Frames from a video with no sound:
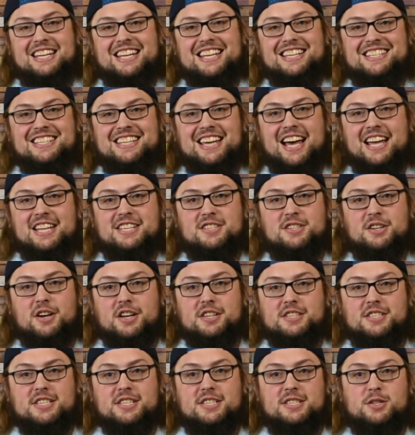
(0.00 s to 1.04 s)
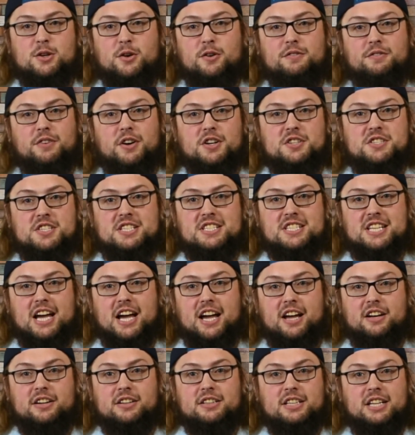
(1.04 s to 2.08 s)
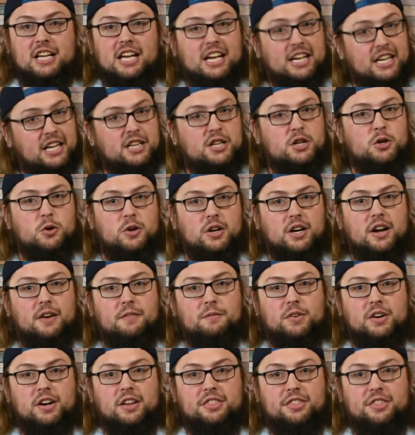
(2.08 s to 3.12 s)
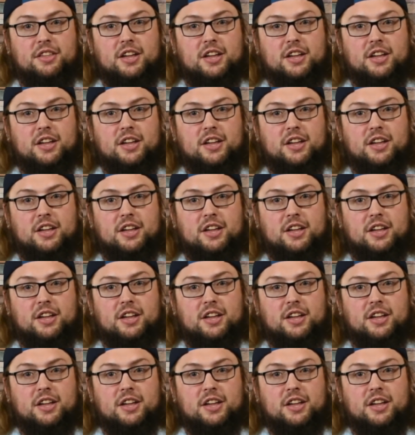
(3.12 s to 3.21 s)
D's hot sauce is so versatile, it can do a number of